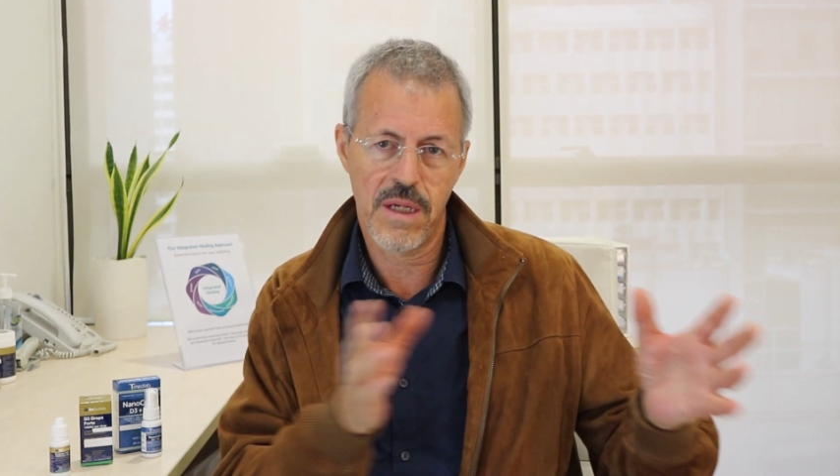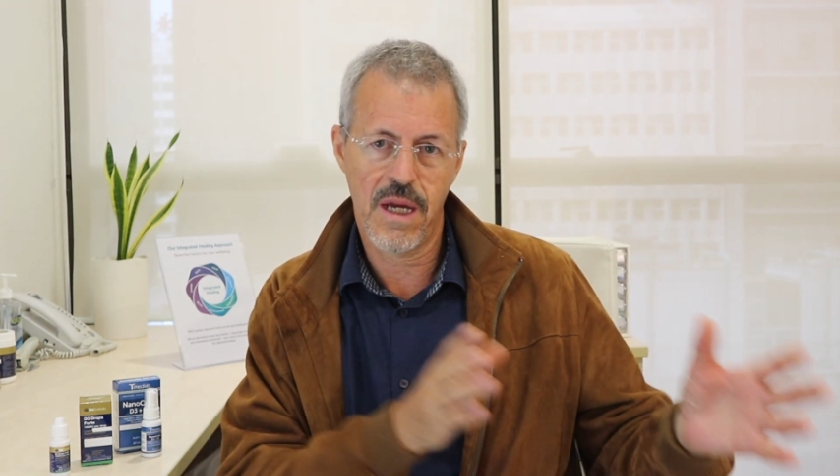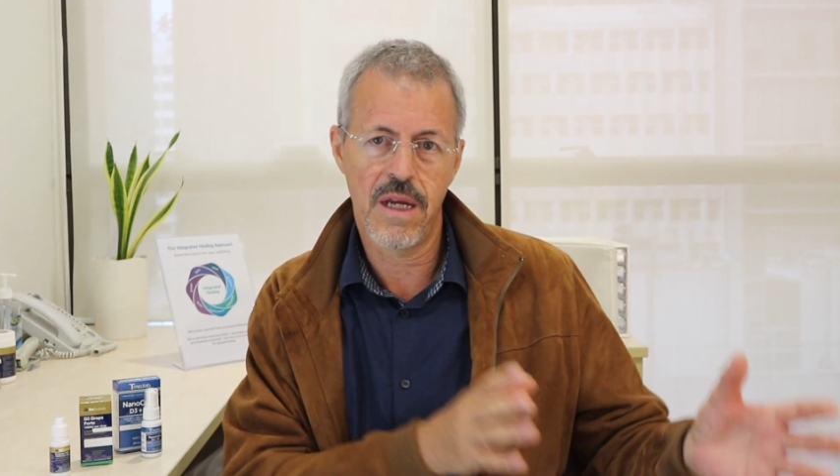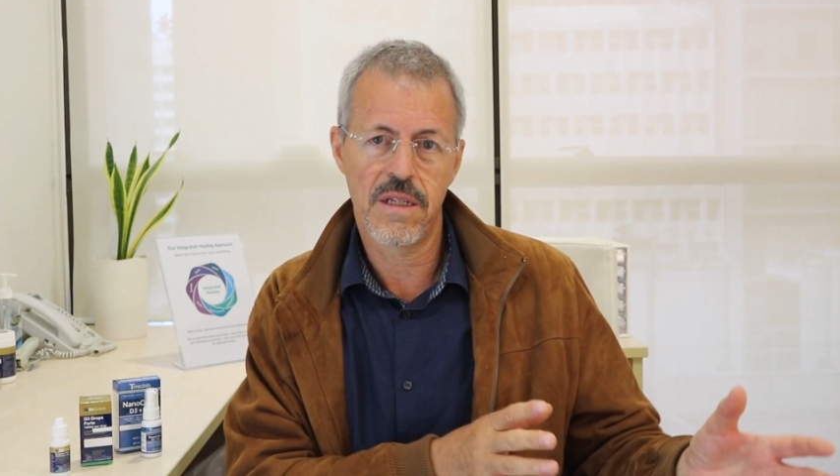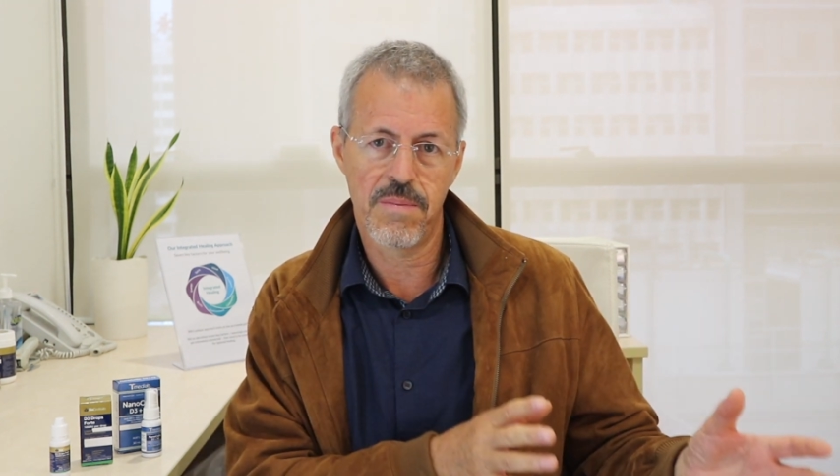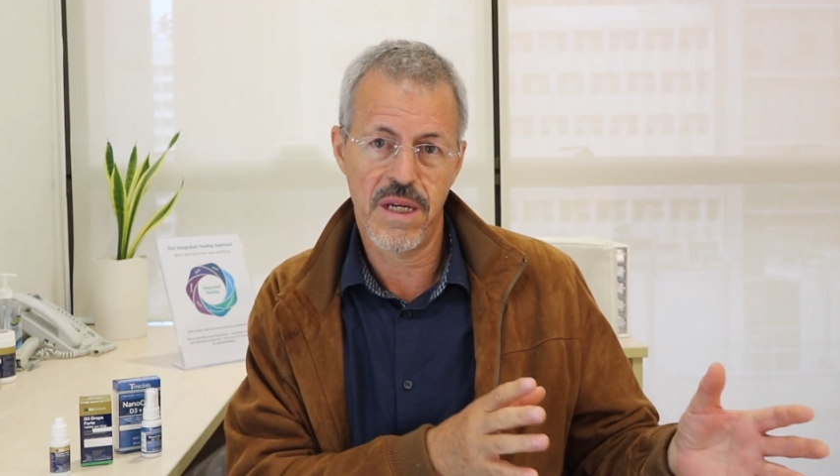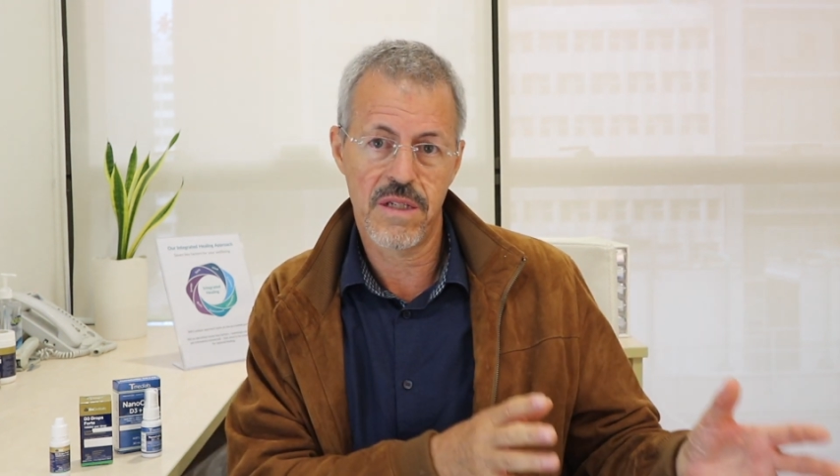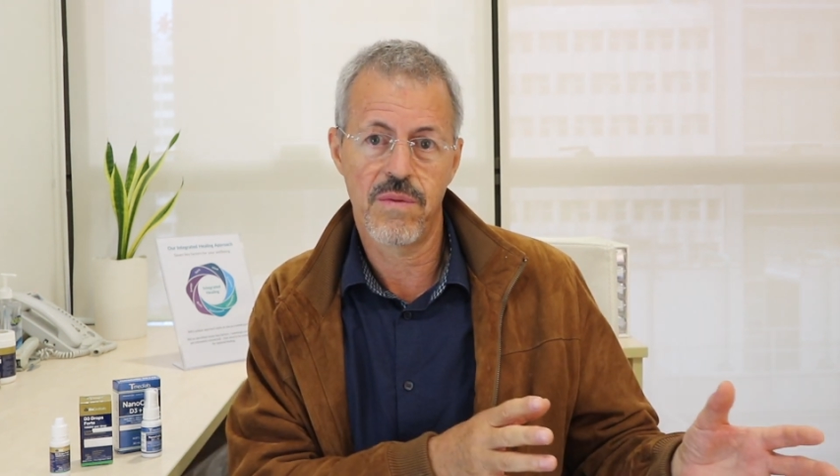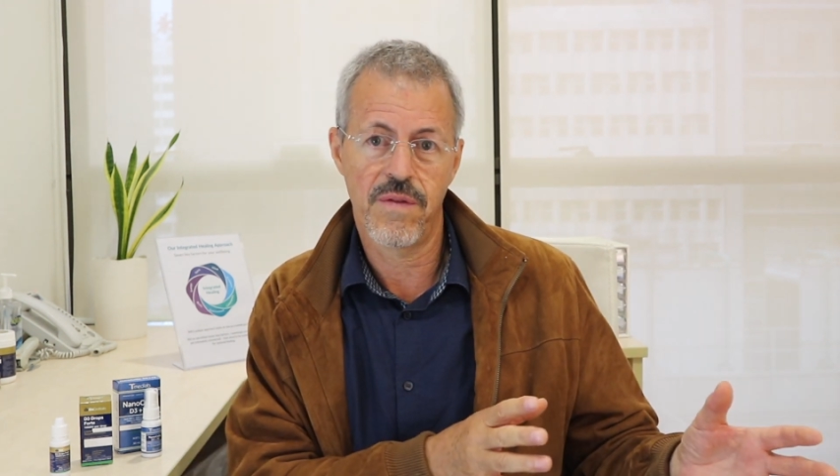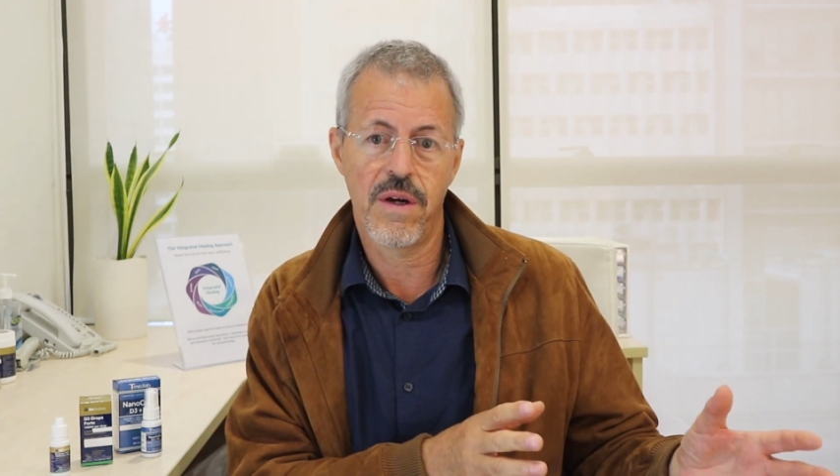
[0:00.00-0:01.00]
K is
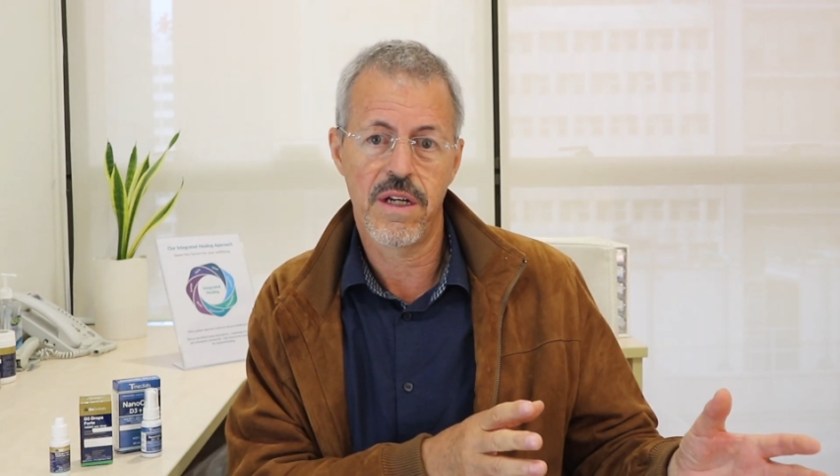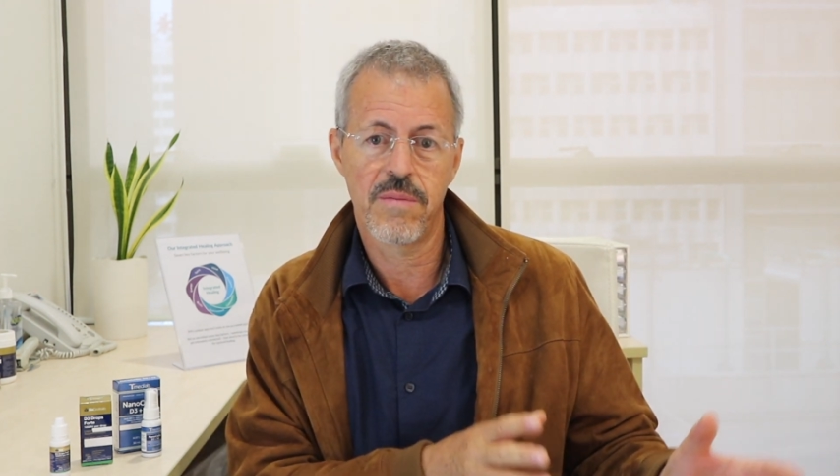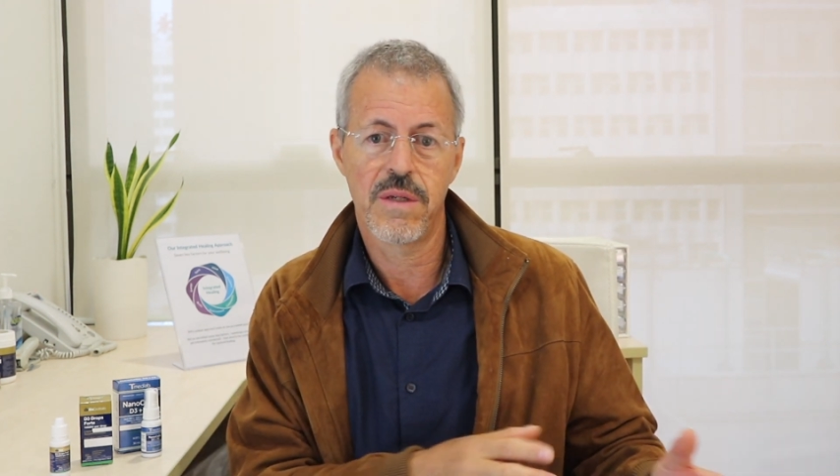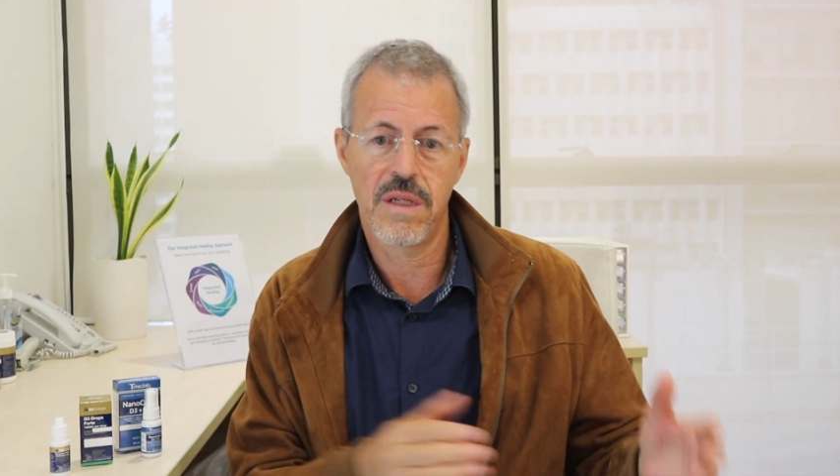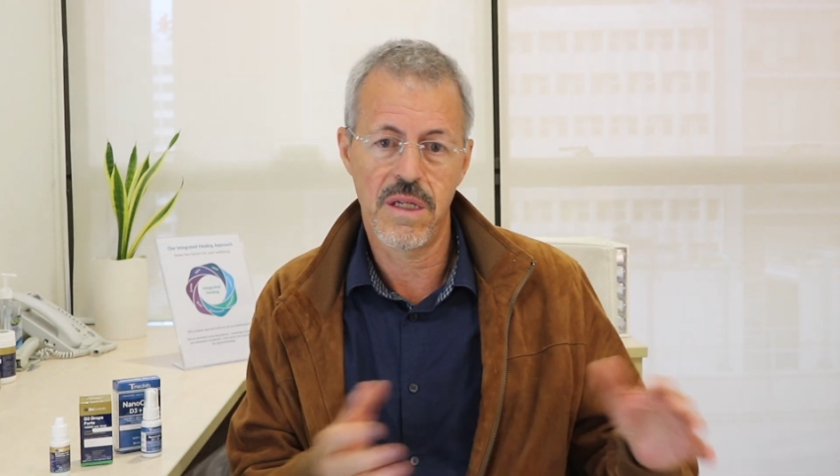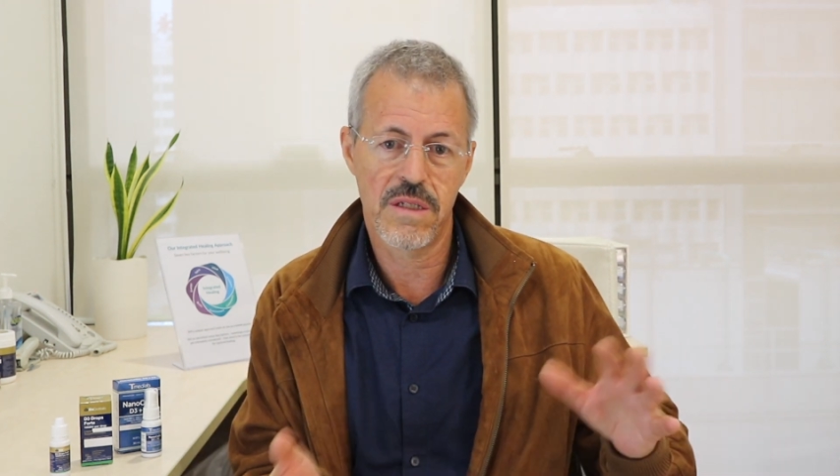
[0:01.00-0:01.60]
best with vitamin D,